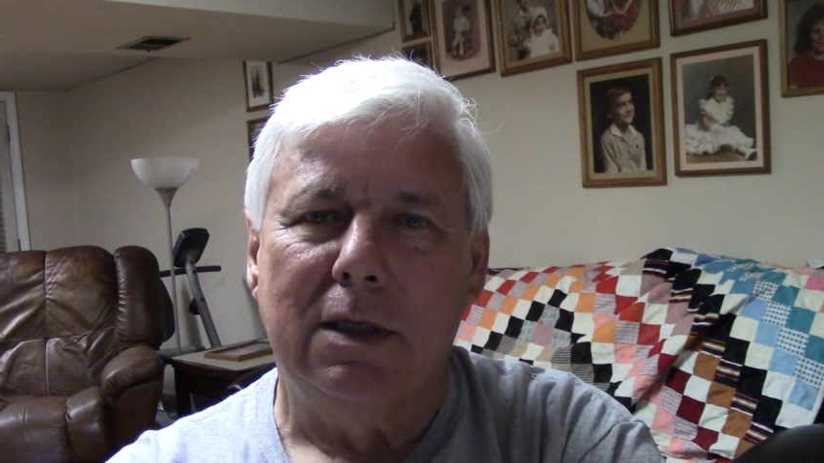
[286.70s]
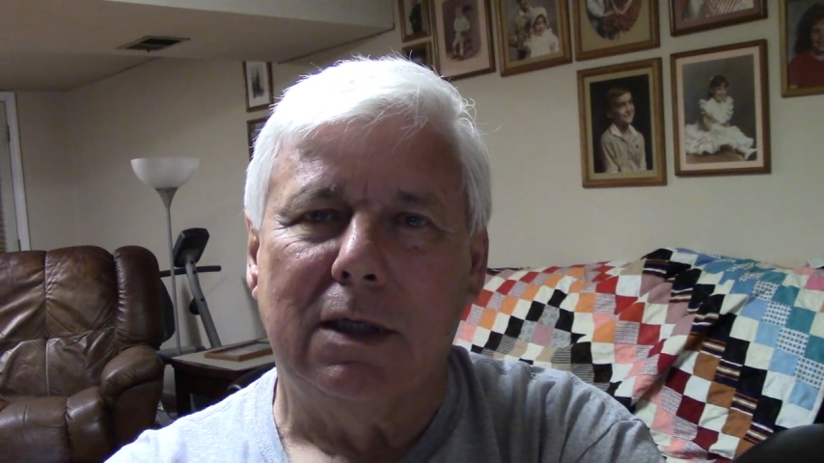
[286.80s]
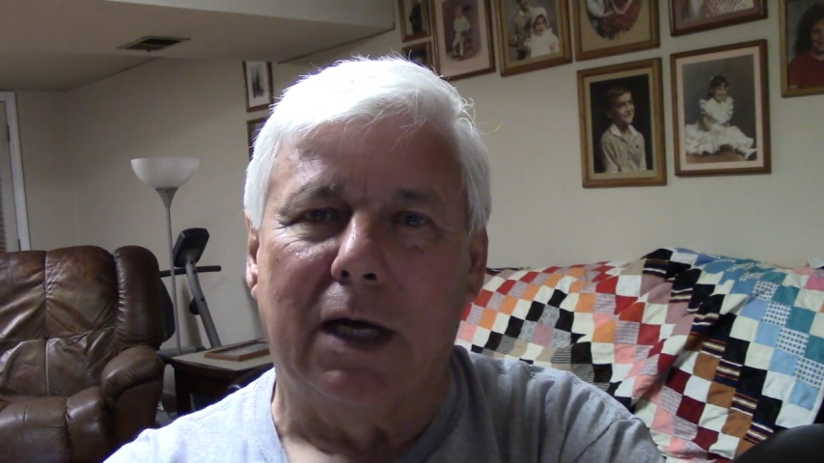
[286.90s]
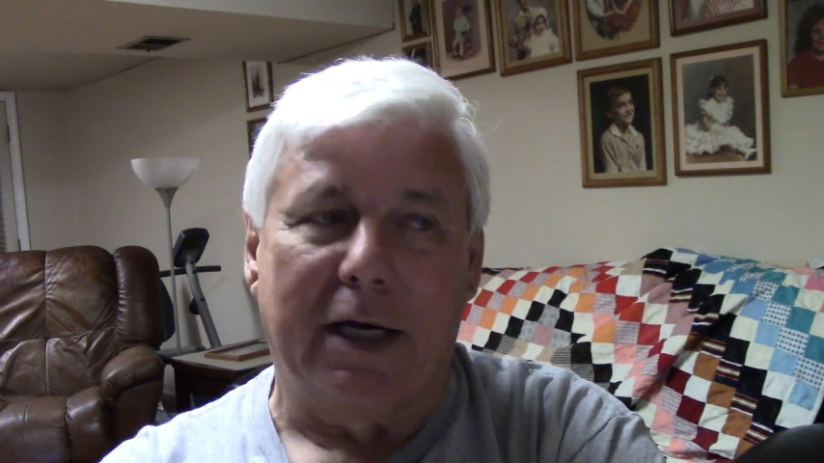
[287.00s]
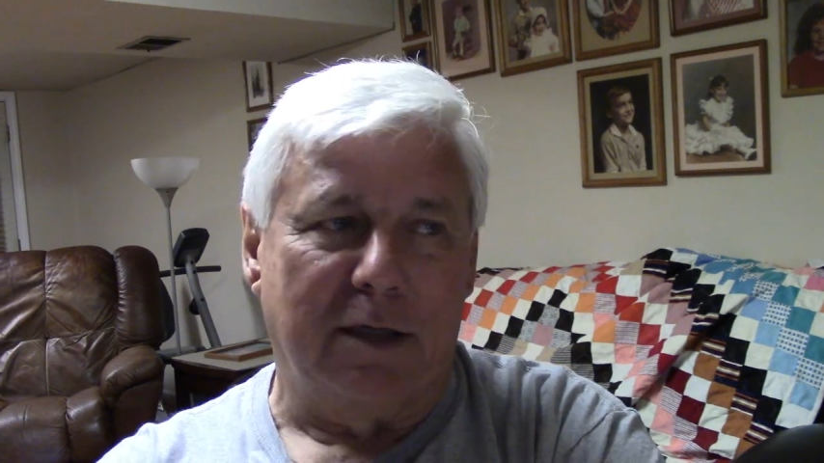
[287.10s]

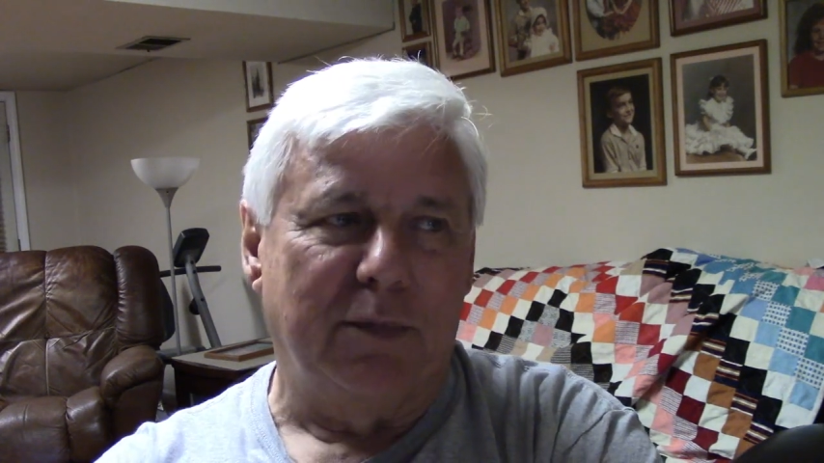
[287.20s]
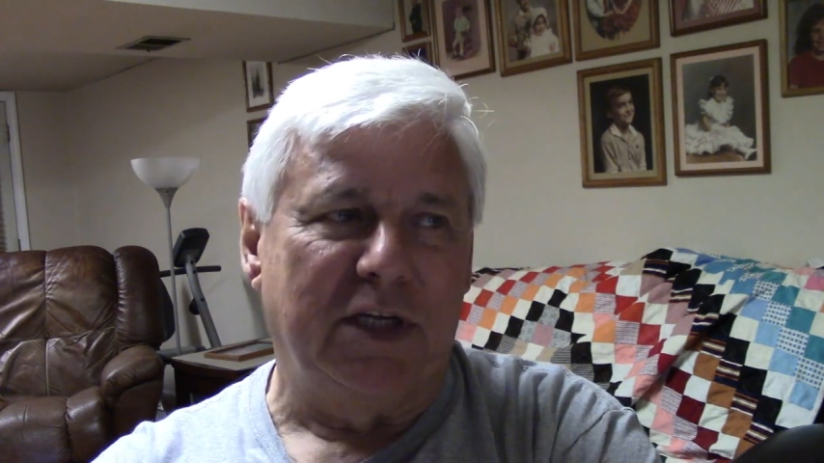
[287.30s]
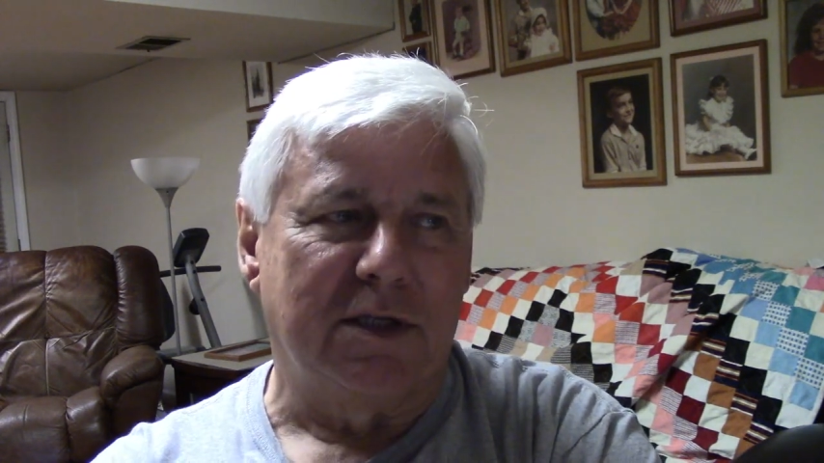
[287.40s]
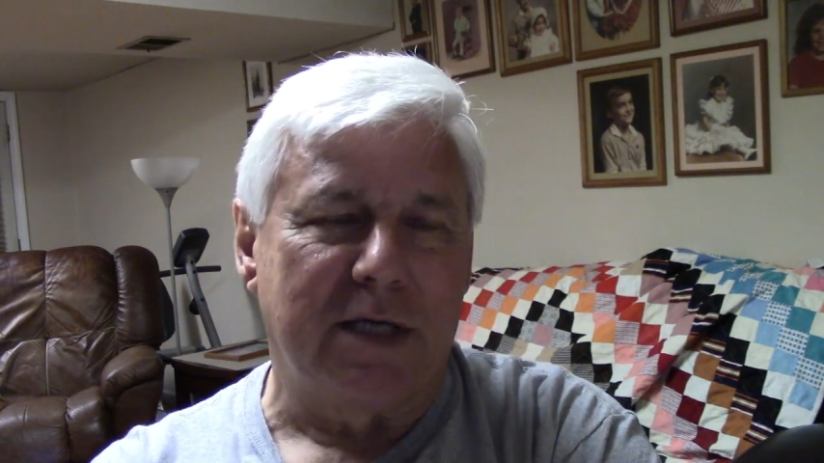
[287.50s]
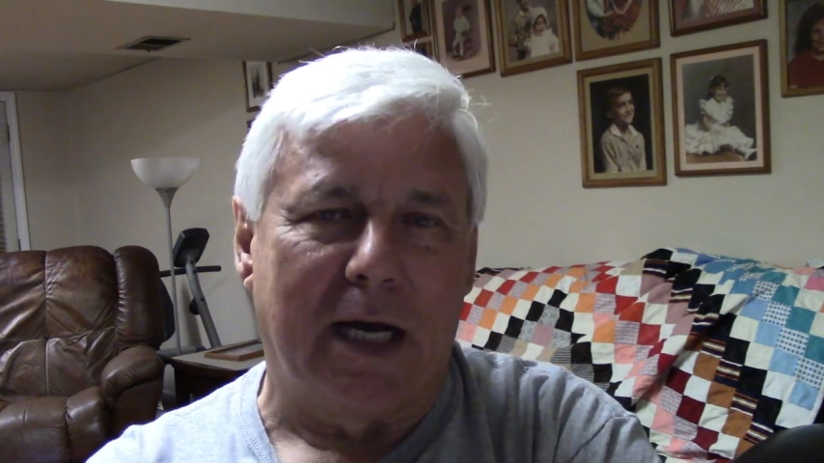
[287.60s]
I can be
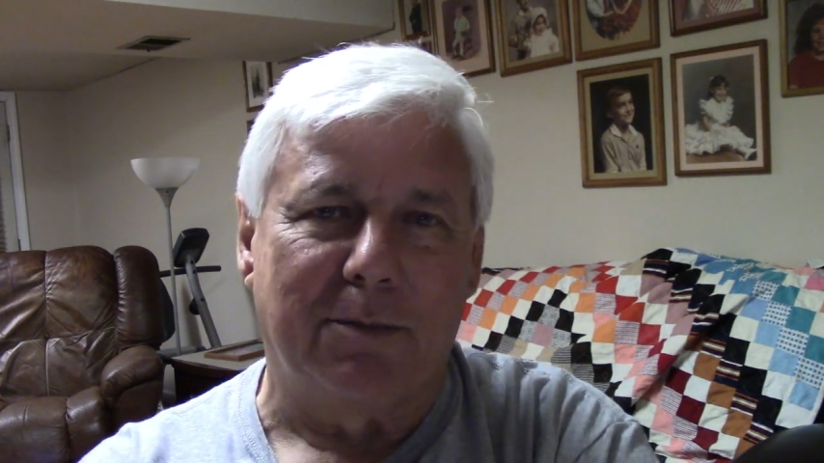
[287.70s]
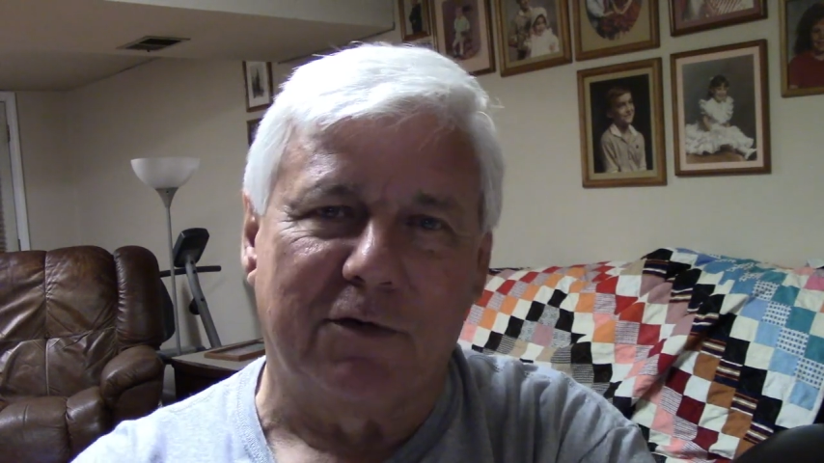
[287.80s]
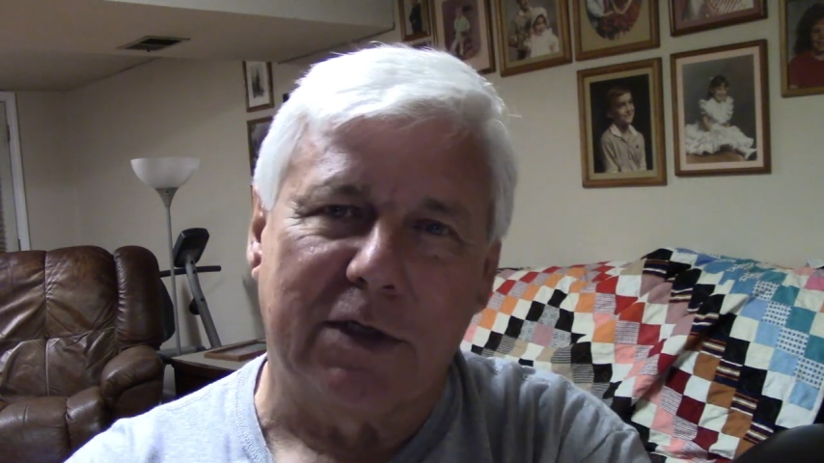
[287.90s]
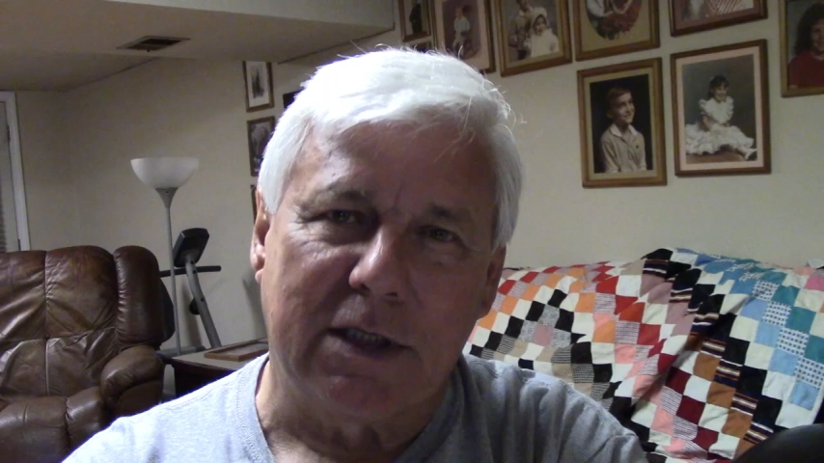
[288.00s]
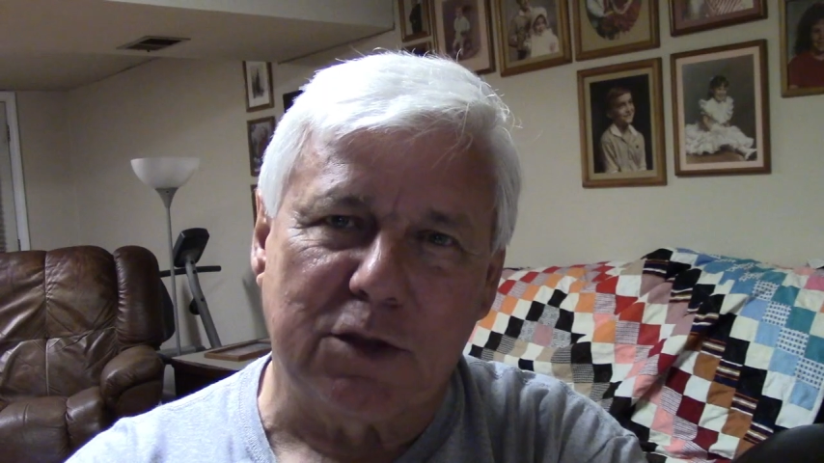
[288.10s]
the type
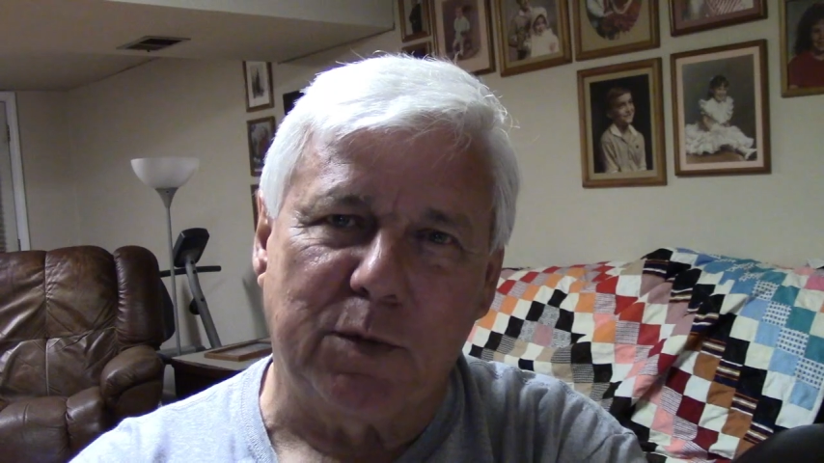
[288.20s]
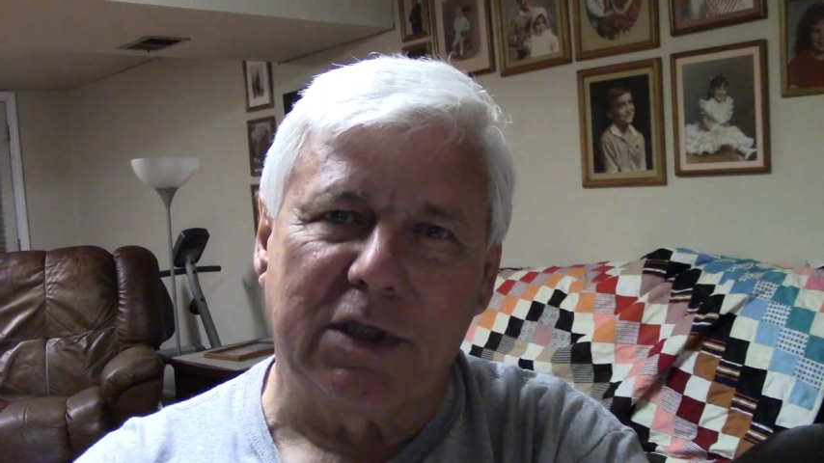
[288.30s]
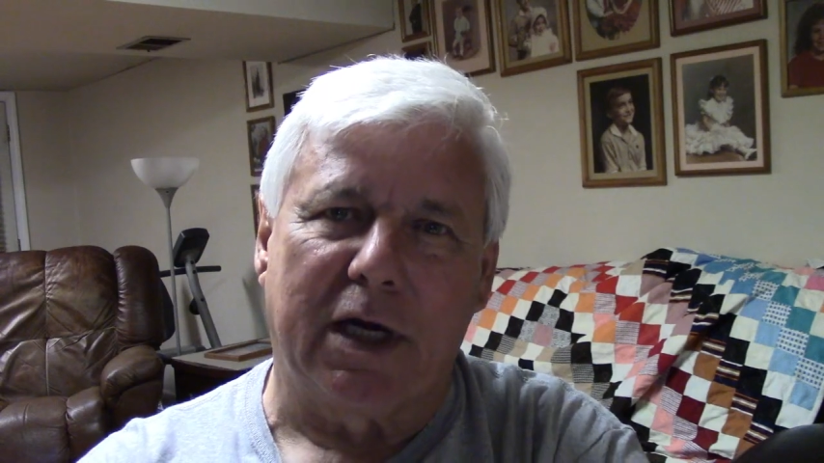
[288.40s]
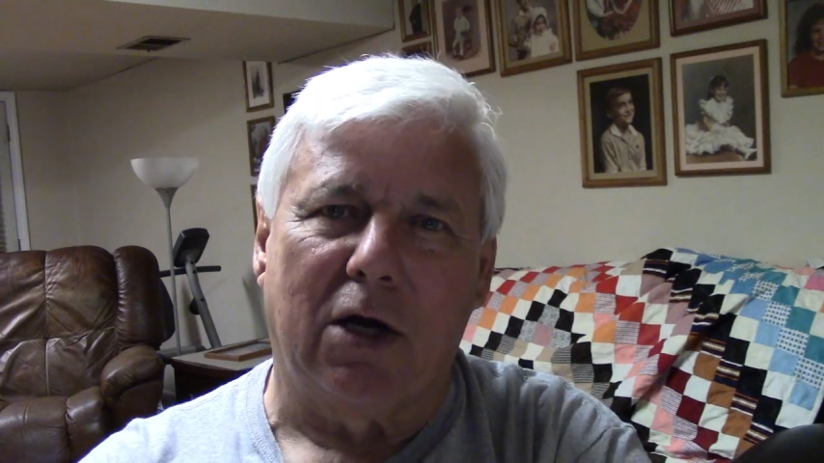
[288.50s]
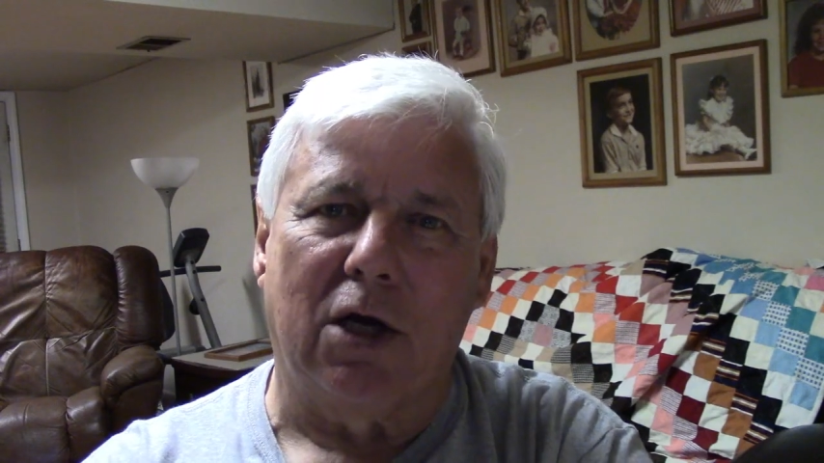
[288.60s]
of
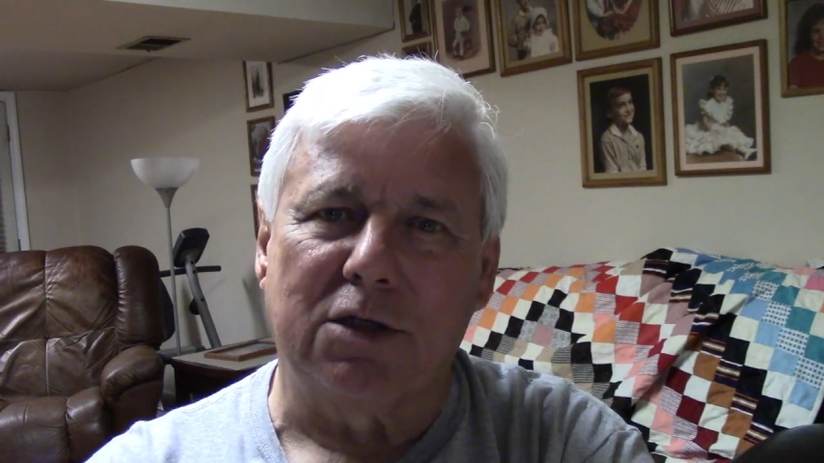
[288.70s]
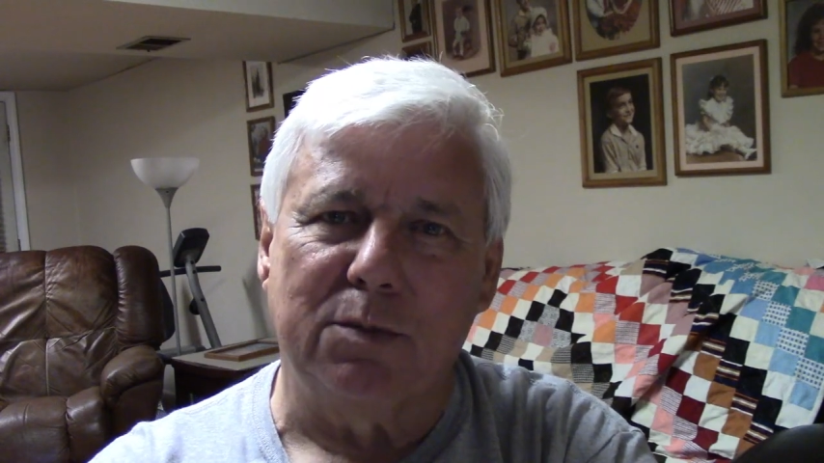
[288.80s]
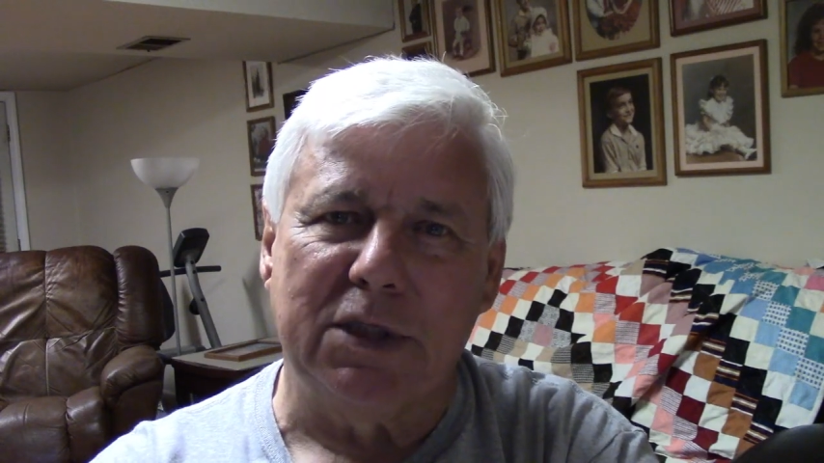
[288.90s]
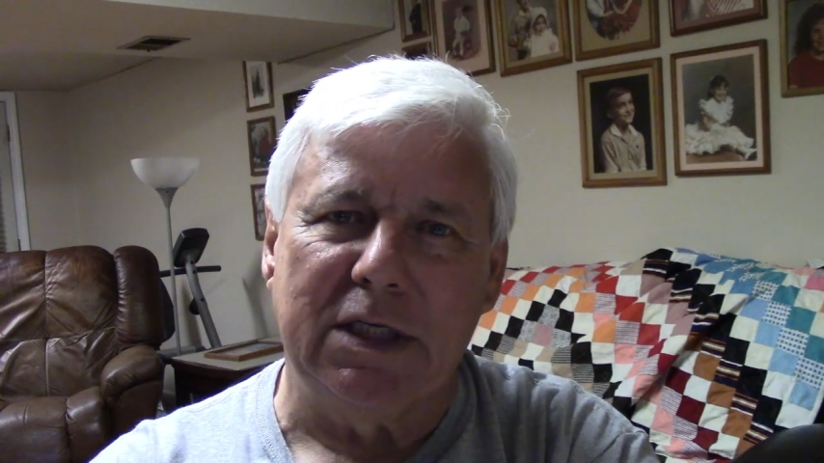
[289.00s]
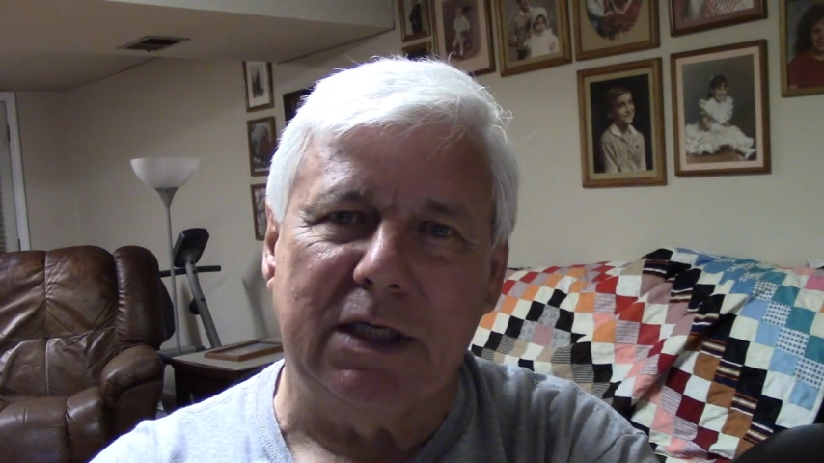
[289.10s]
husband that I ought to
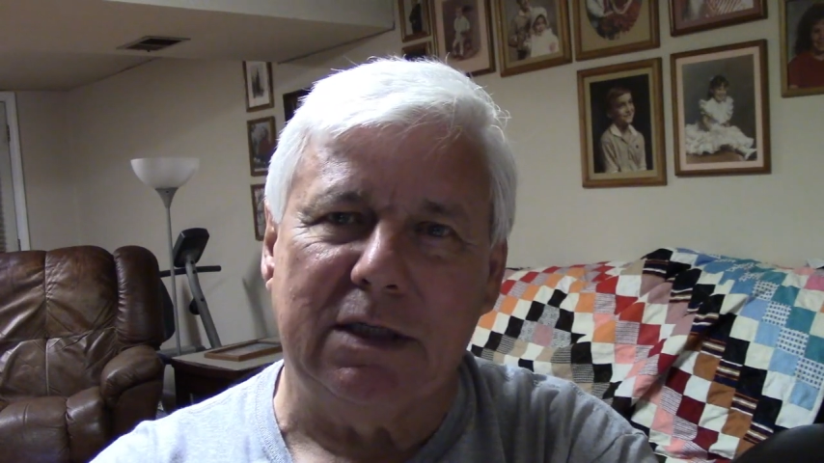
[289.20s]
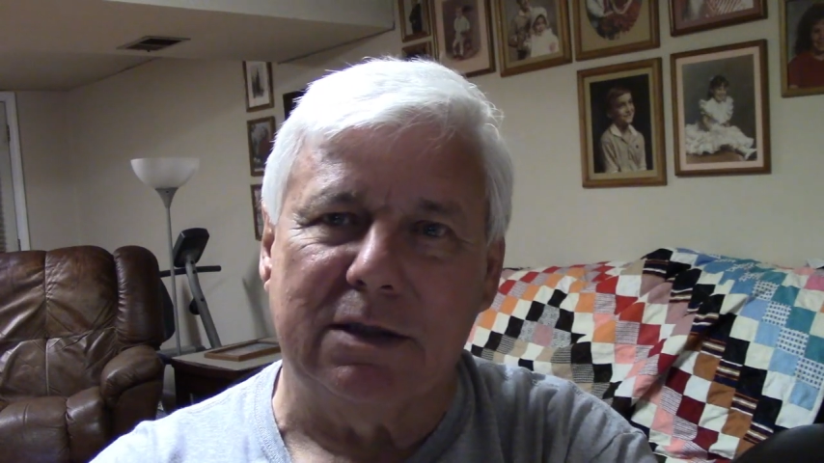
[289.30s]
be,